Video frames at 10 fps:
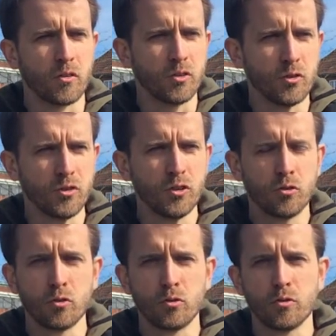or you need
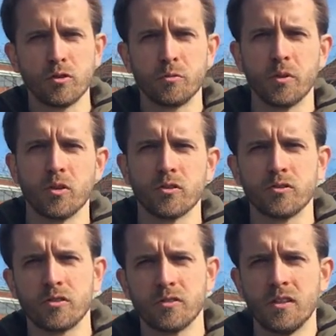to do this
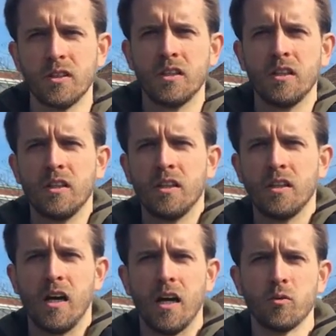because
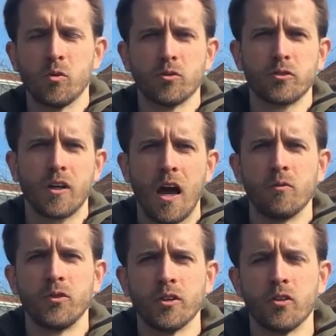I was
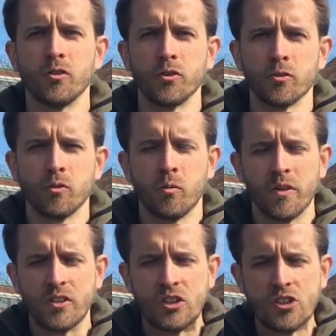counting on you.
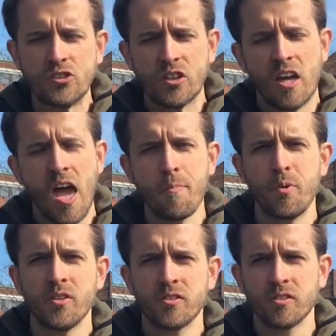When this
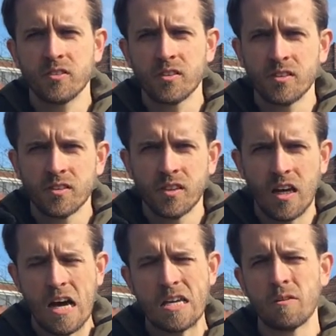happens,
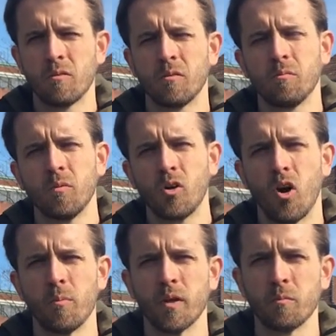I
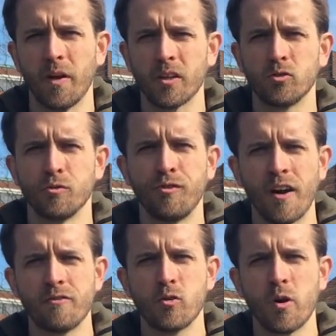coming back to
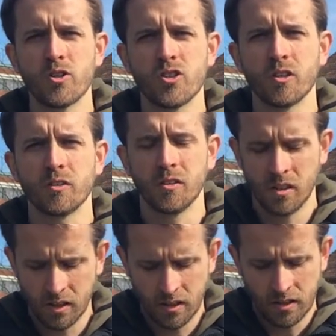five question
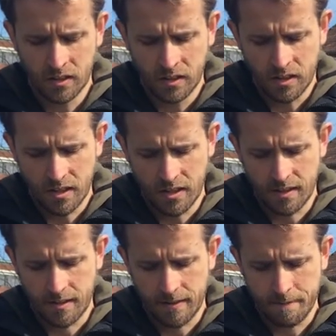
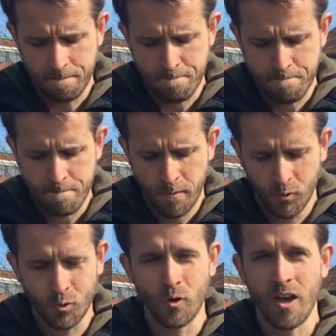uh,
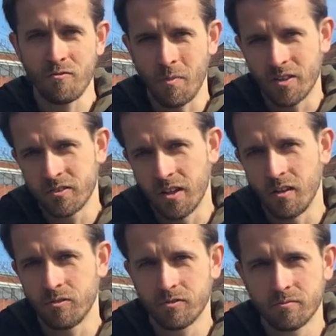to have
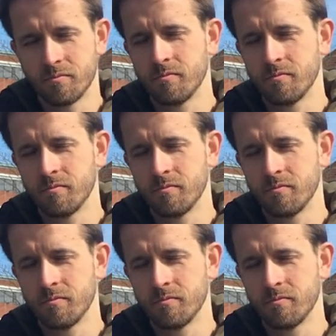myself